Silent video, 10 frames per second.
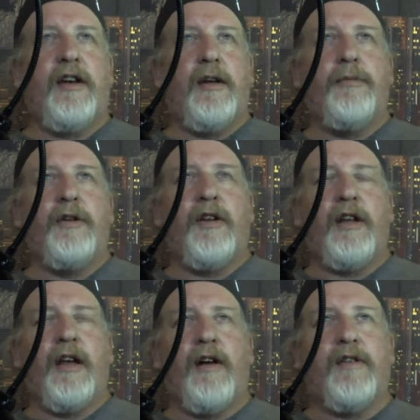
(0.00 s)
him to
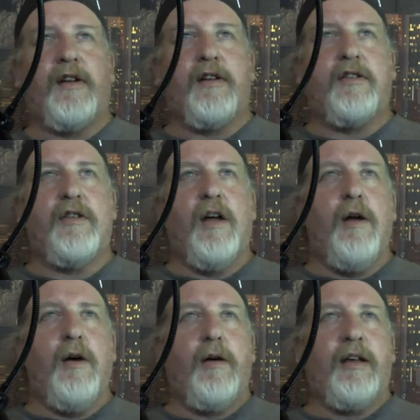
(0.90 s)
the ovens,
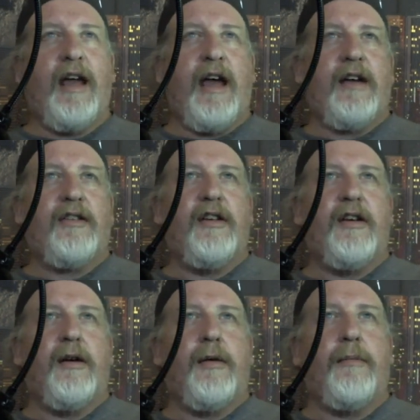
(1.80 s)
gas
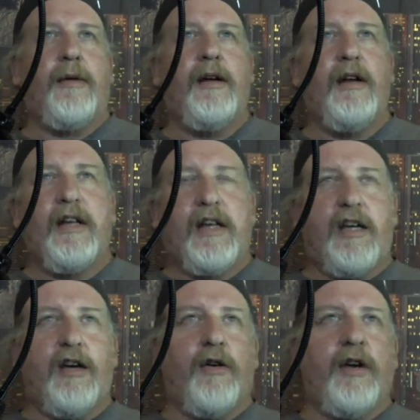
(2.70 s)
him,
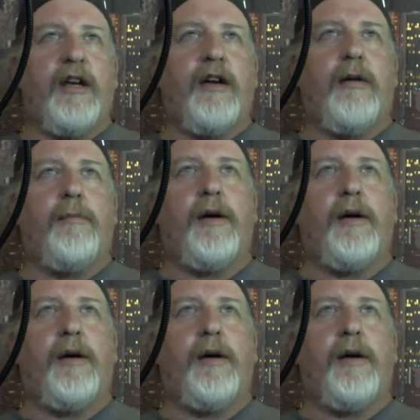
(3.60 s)
kill him.